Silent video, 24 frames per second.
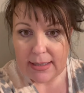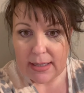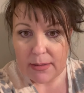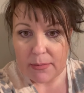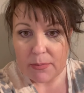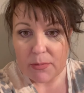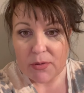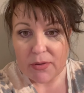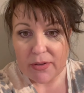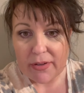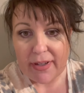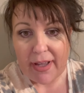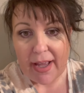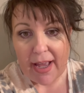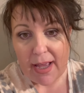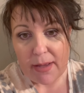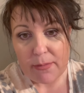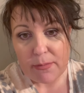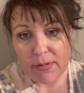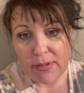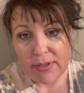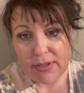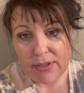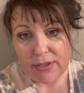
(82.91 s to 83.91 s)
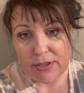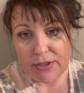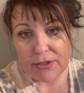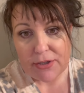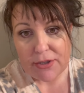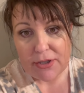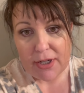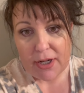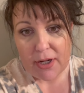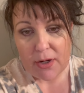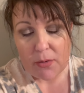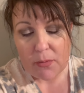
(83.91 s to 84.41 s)
couple of cabins to
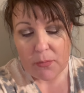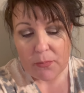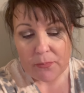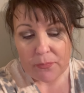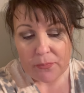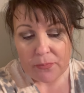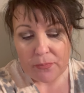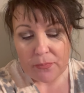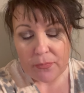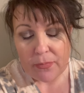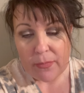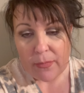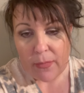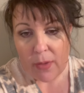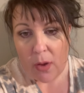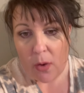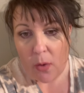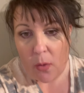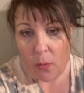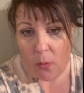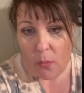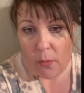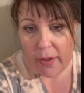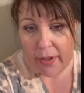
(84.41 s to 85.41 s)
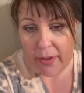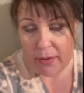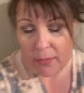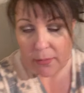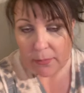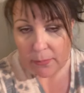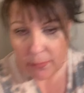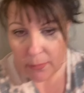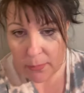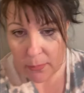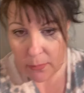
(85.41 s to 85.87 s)
show. Well.